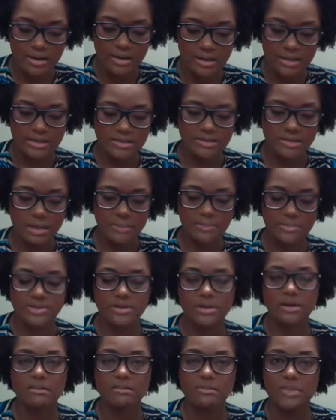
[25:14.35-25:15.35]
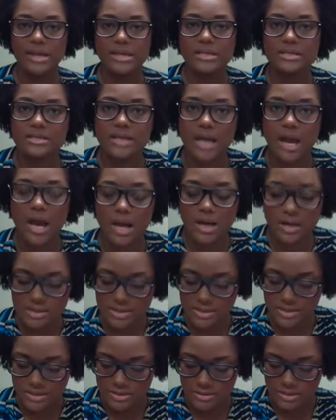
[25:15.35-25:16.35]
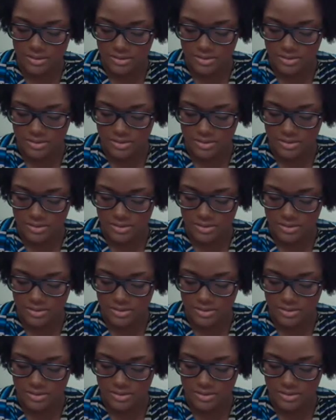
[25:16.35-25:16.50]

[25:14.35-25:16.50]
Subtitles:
establishing a base tax.